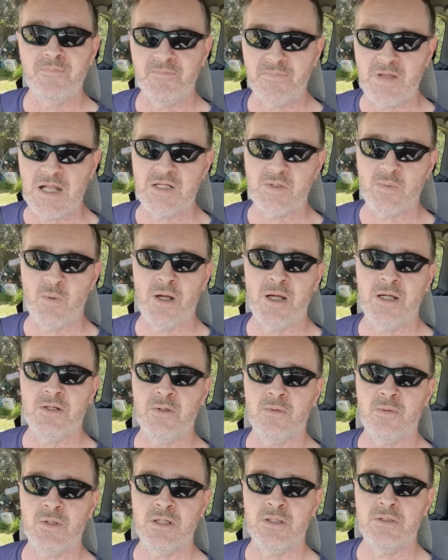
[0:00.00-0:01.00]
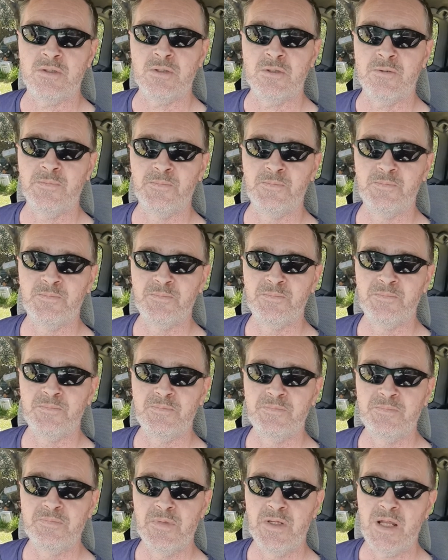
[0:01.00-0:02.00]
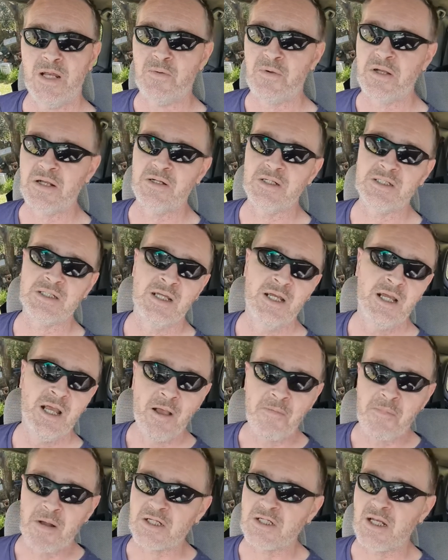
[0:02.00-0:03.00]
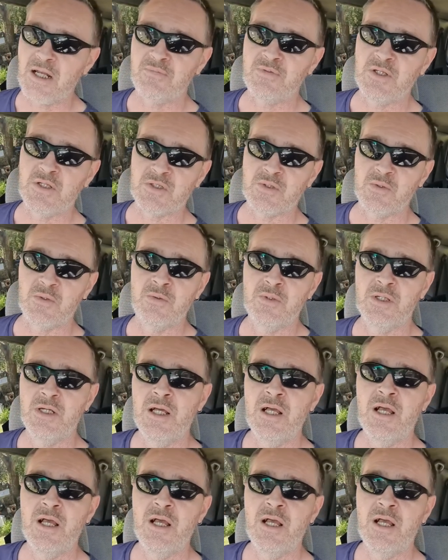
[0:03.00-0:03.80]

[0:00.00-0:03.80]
That's why I do what I do. Anyway guys, much love to you all.